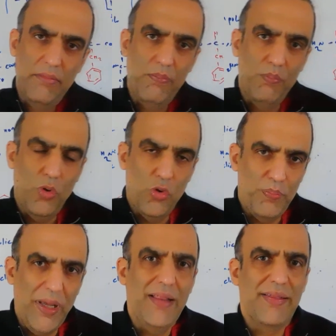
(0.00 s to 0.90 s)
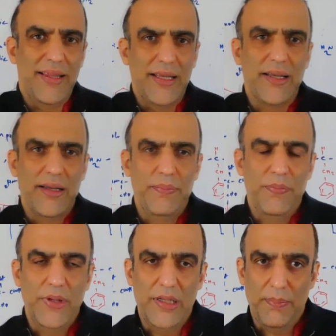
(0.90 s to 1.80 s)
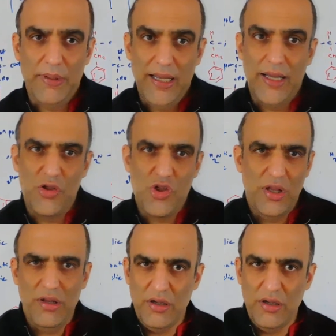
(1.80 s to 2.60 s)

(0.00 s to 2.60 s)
more basic in the pH